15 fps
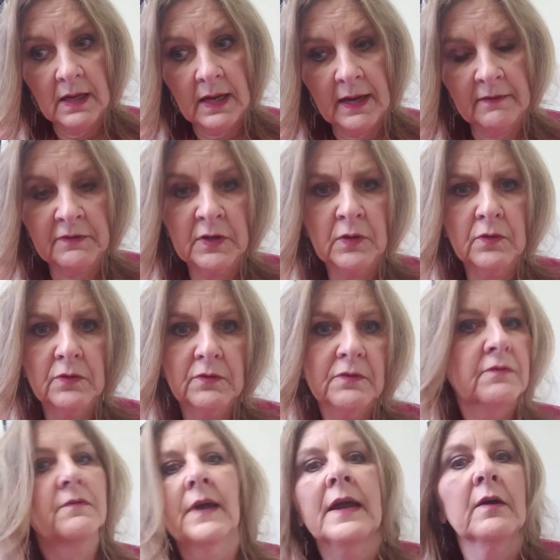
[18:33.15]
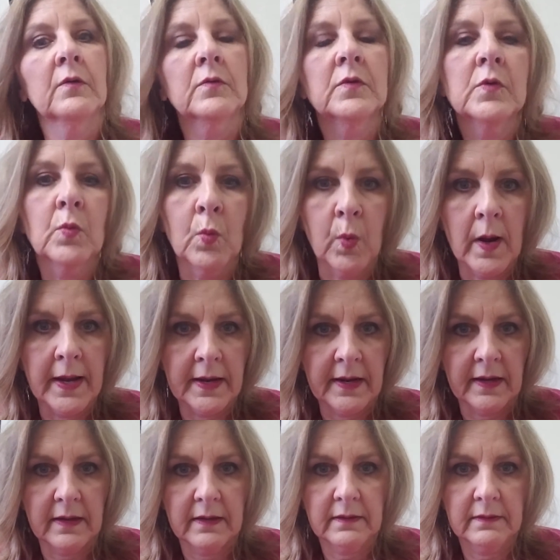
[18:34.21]
Have you found a
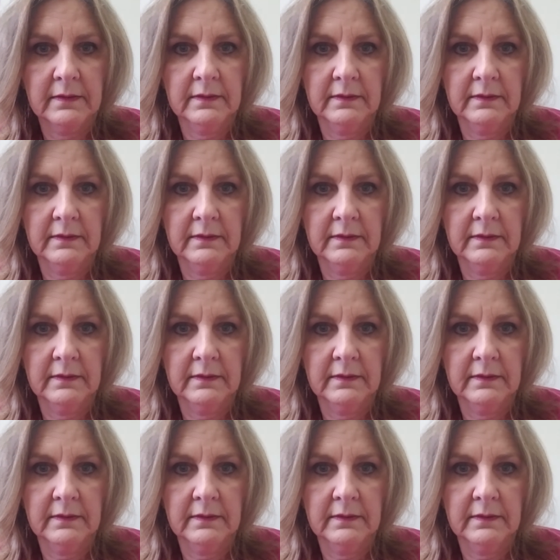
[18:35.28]
way